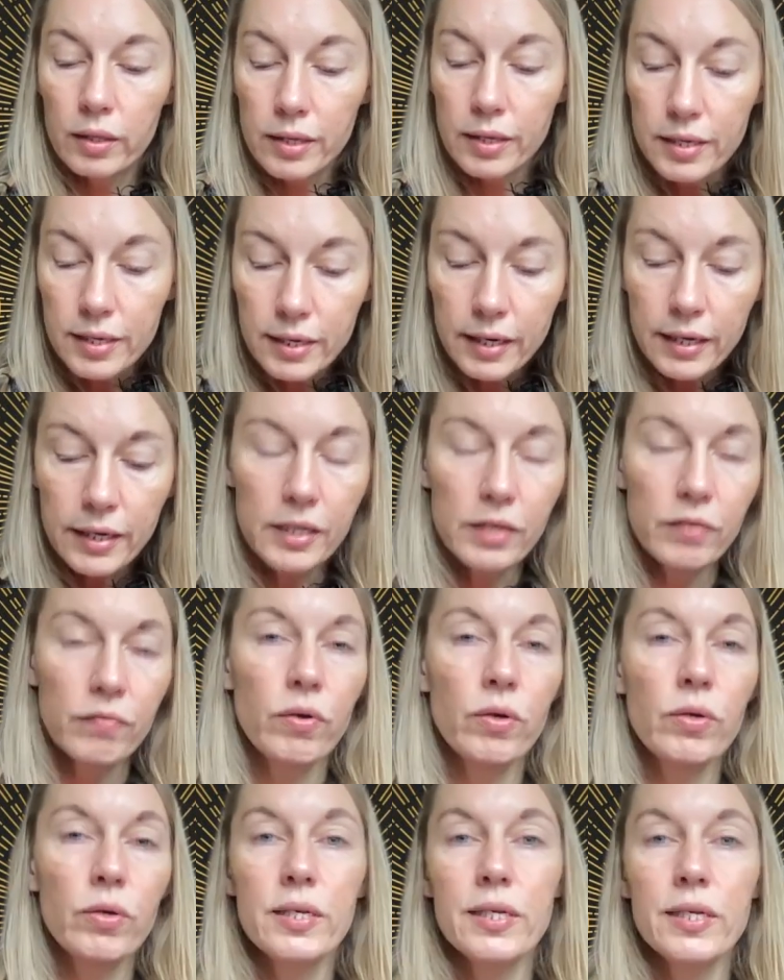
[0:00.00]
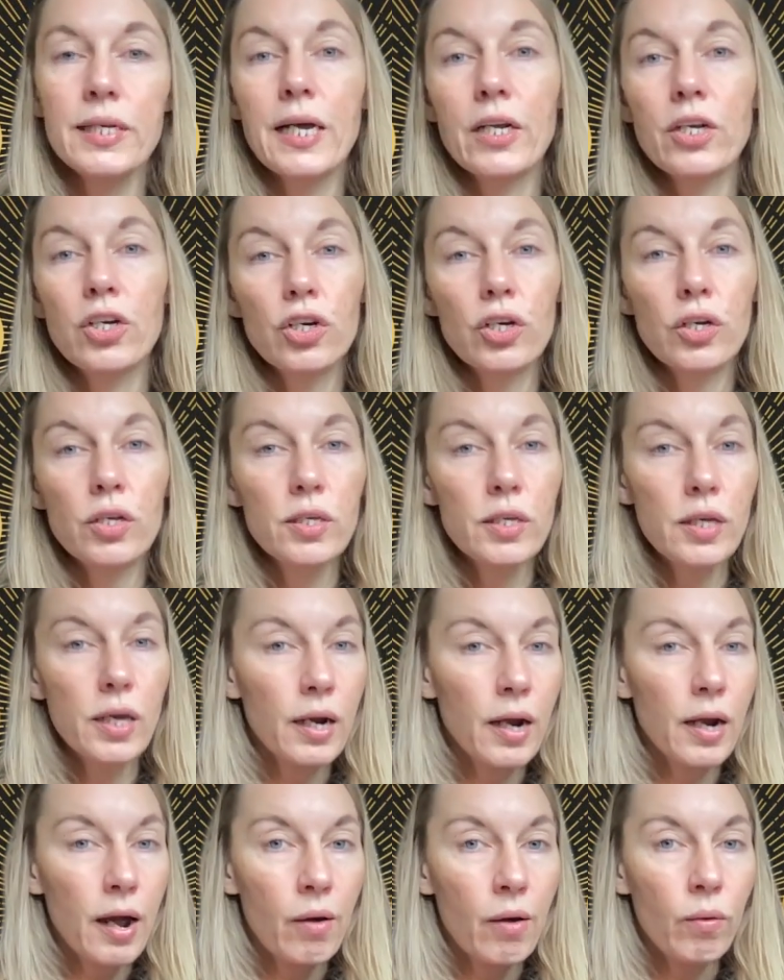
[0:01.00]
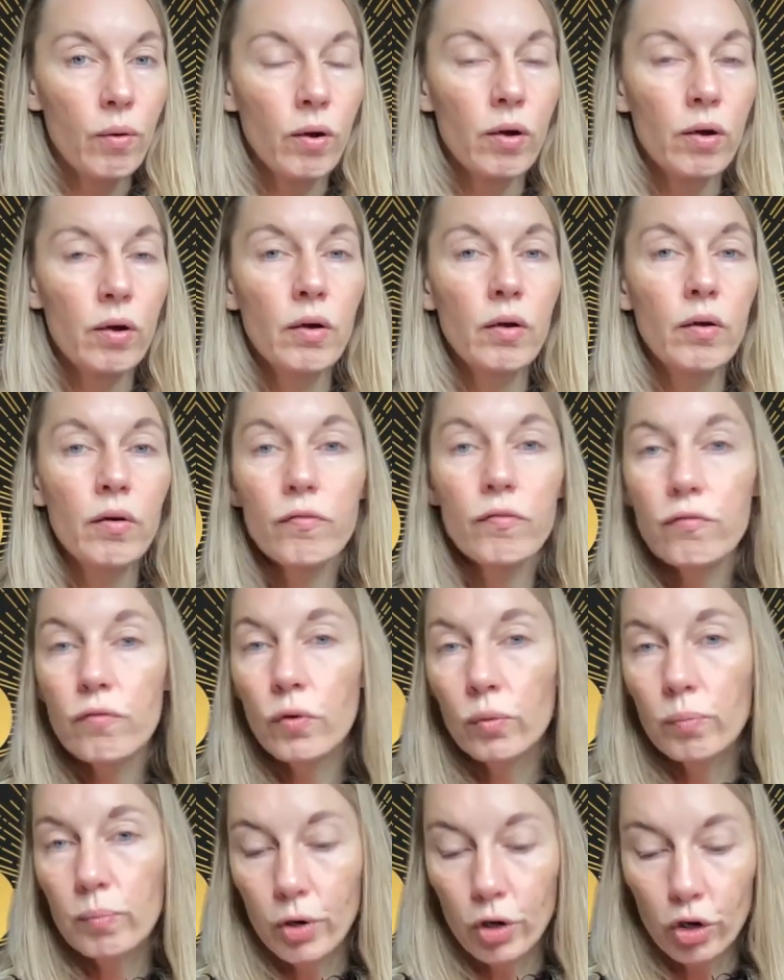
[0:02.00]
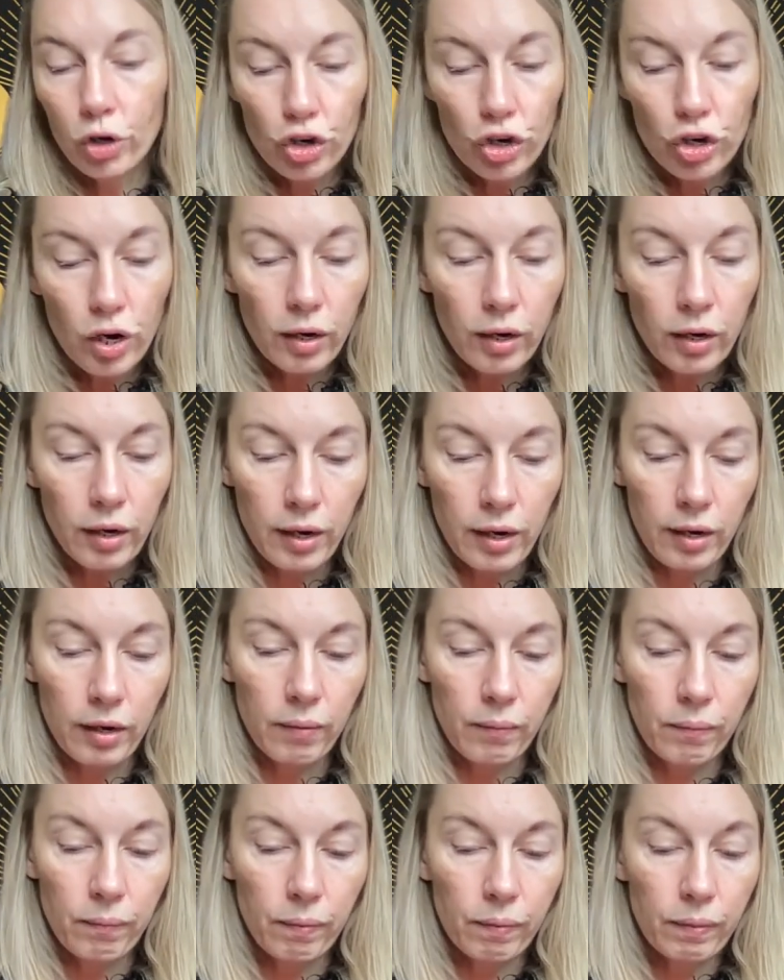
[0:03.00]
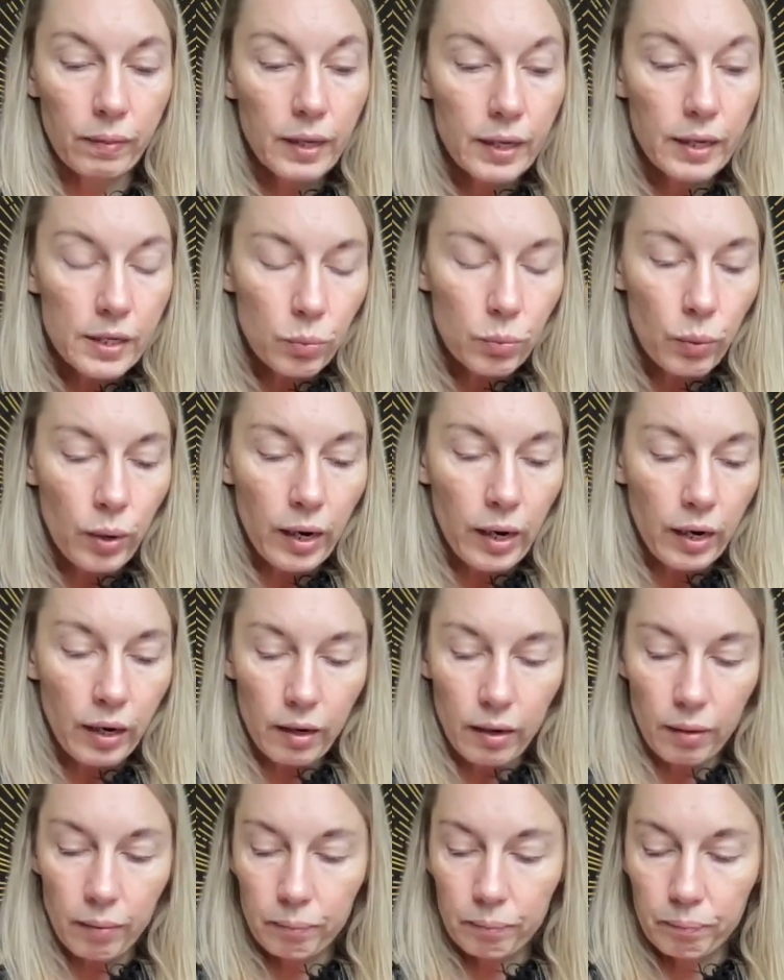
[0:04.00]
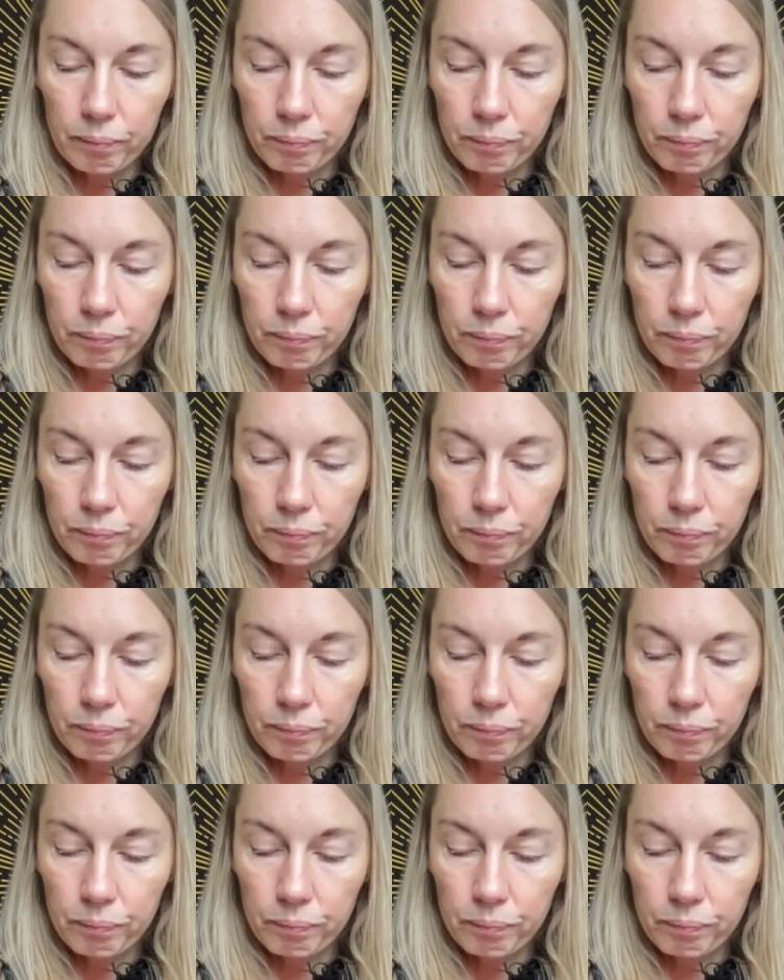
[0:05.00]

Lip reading: the seeds of those intentions in our full moon journaling this week.